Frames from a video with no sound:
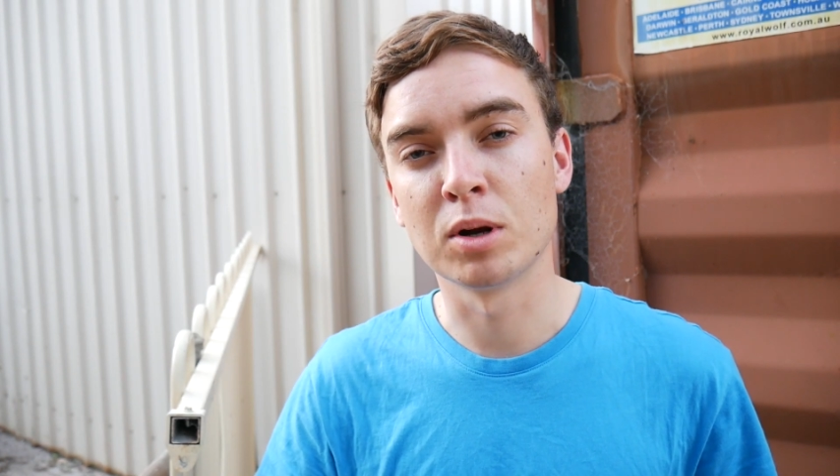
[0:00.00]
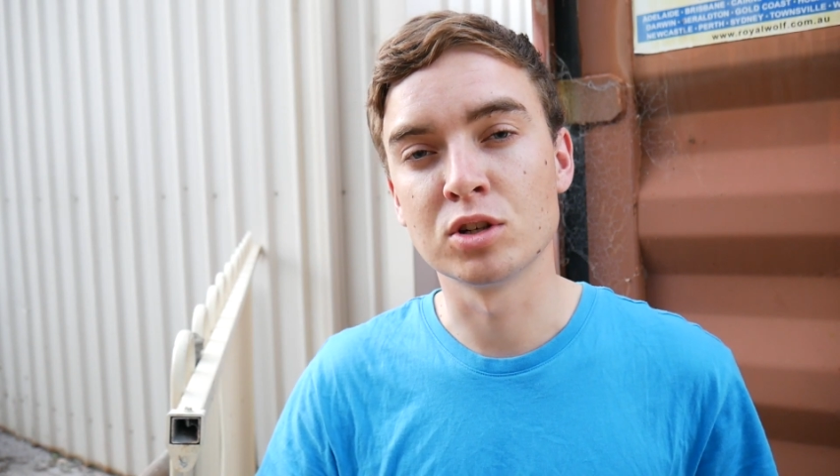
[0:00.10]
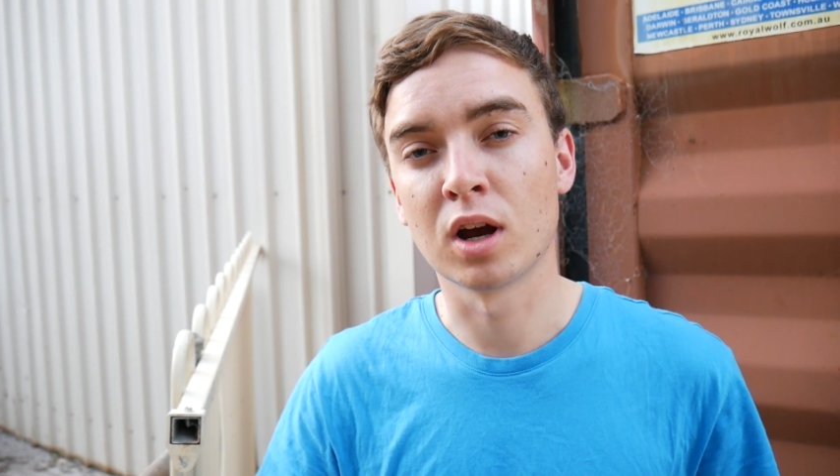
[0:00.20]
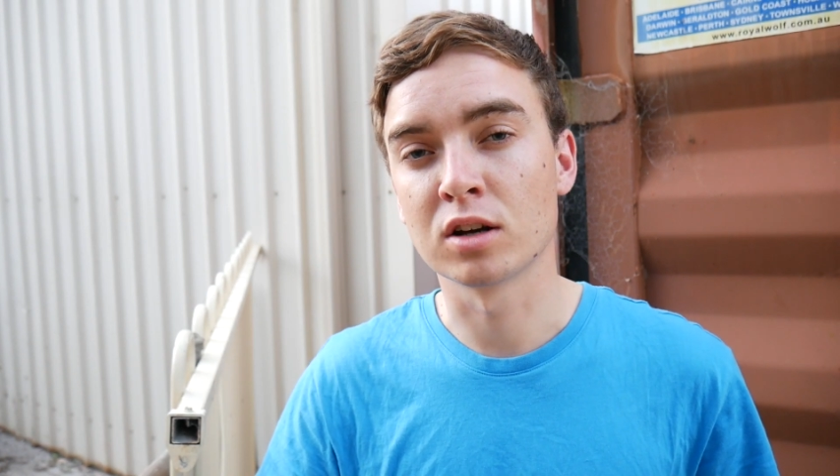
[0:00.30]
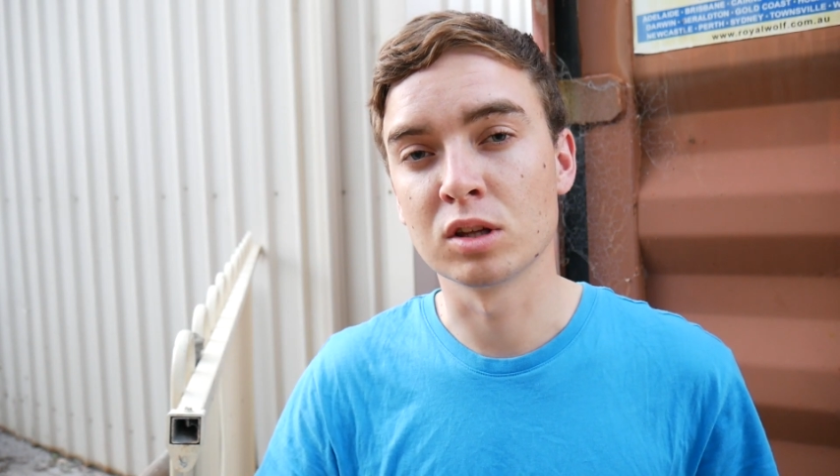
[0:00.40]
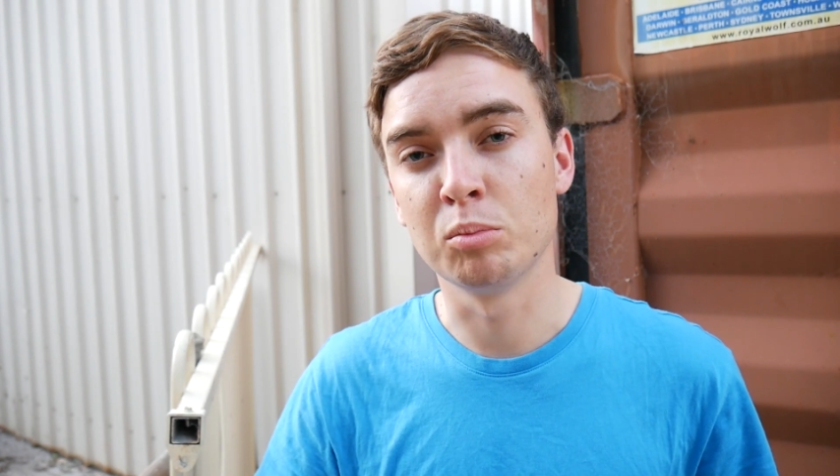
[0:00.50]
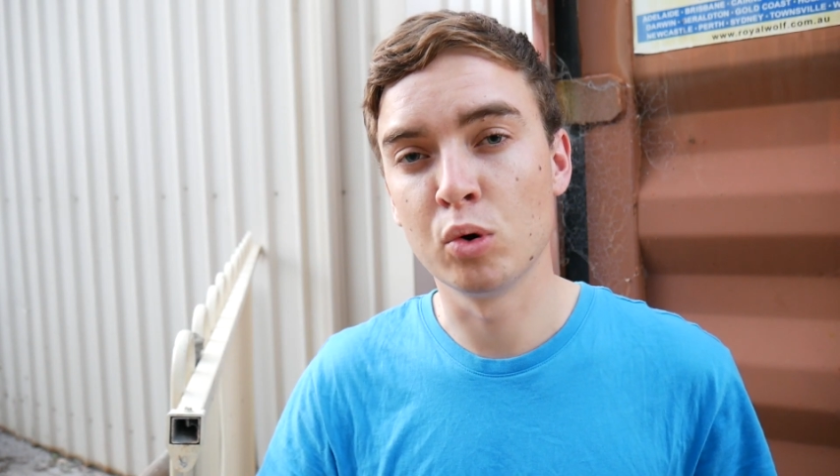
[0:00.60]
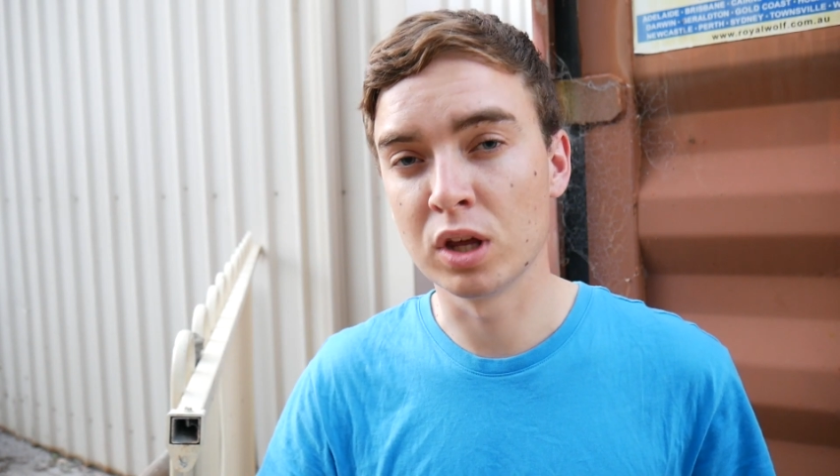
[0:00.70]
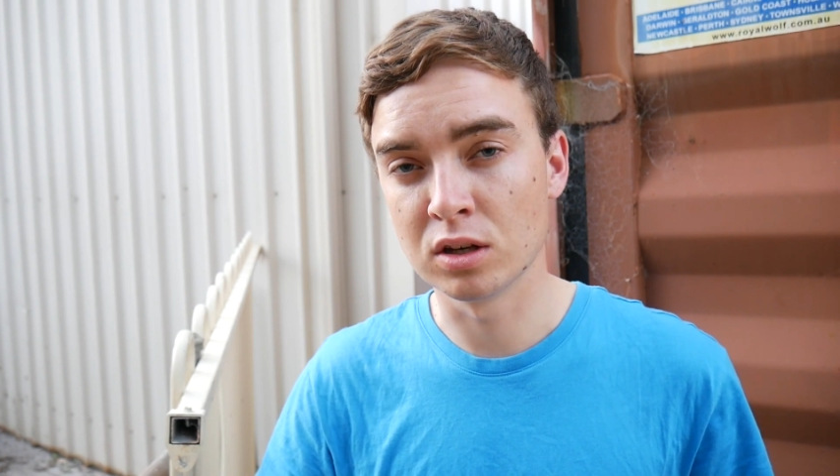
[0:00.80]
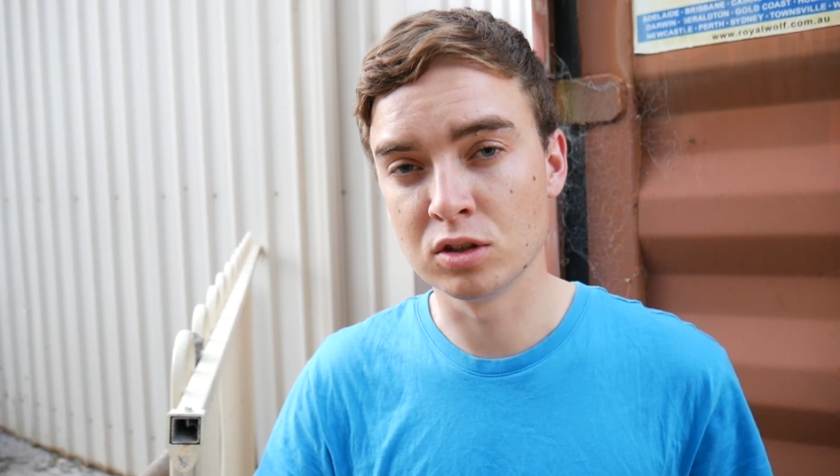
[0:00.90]
much you're actually
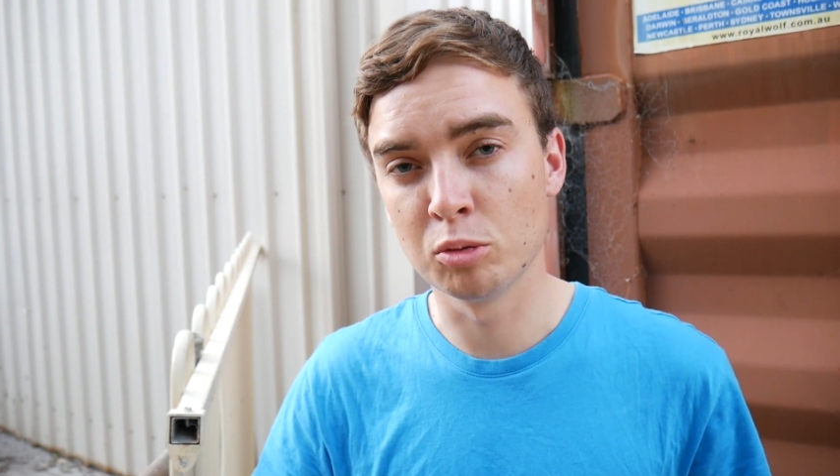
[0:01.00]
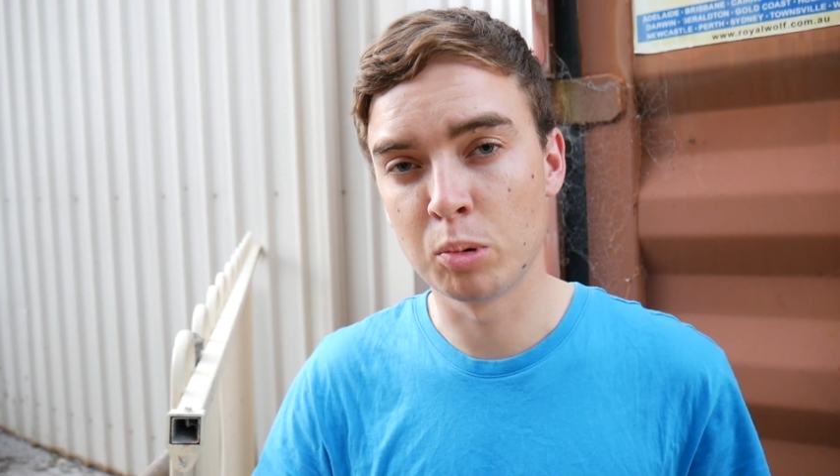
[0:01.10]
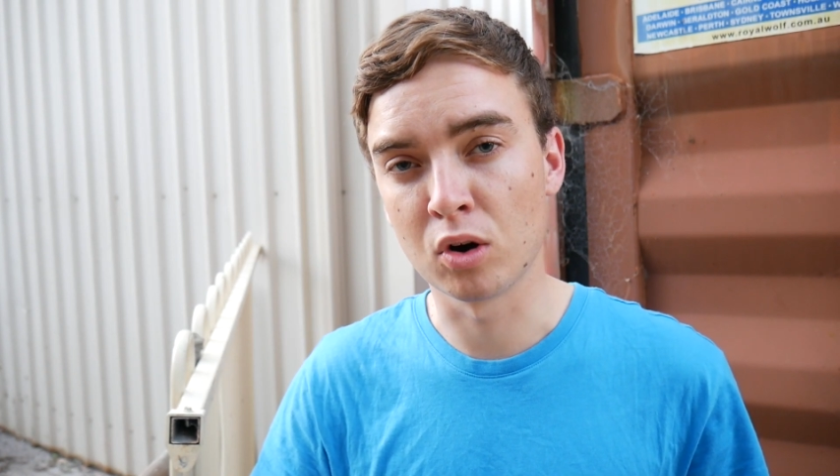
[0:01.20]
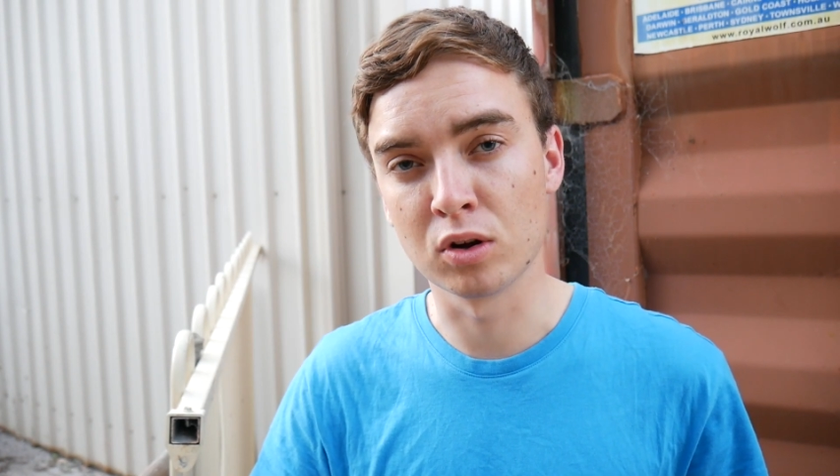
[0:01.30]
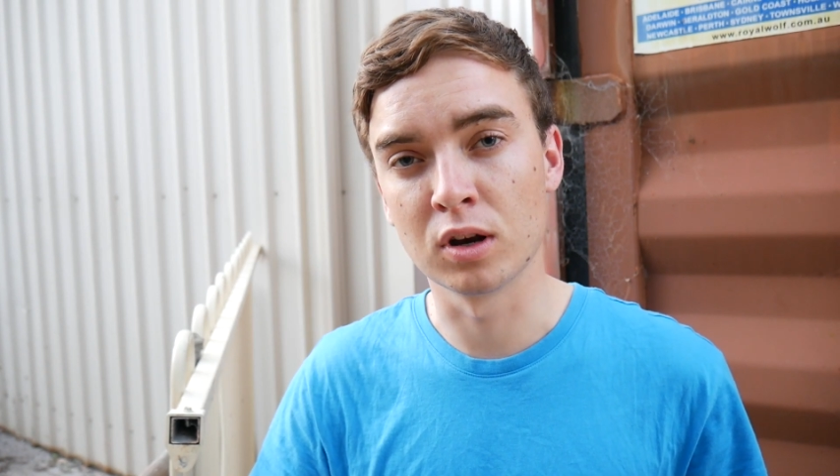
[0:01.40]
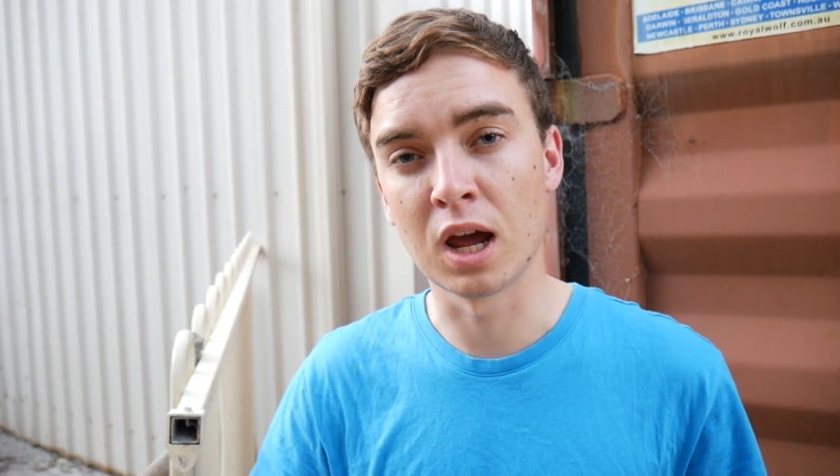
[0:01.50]
putting into your pocket